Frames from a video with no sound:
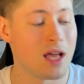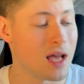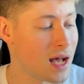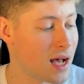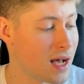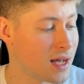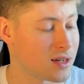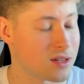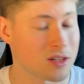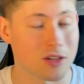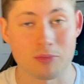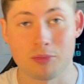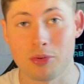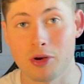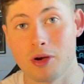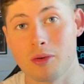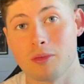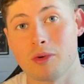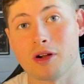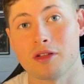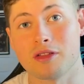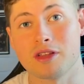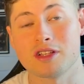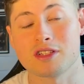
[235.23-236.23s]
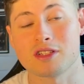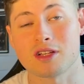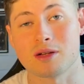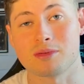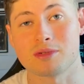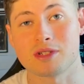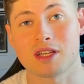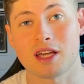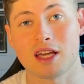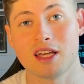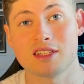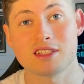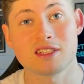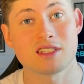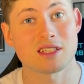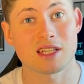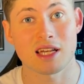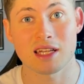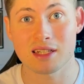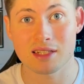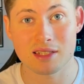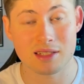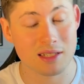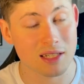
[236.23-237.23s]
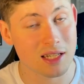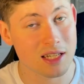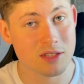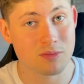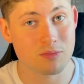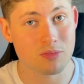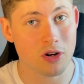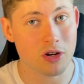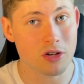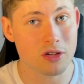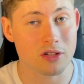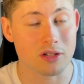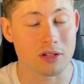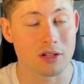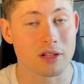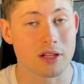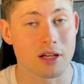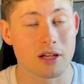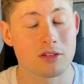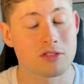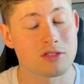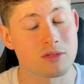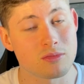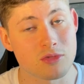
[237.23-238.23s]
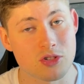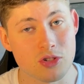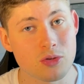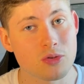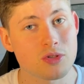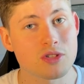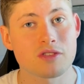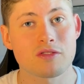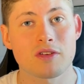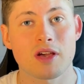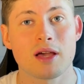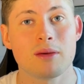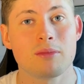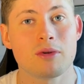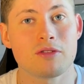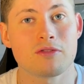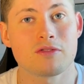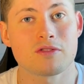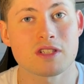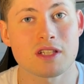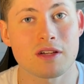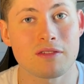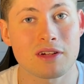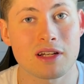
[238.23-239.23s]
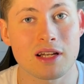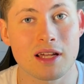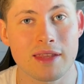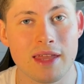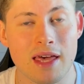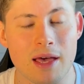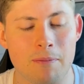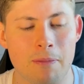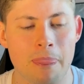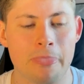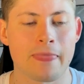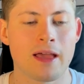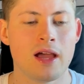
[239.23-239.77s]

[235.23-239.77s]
and I've put in one of these types of cases and it's broken, you know, some jewels that came off or something like that.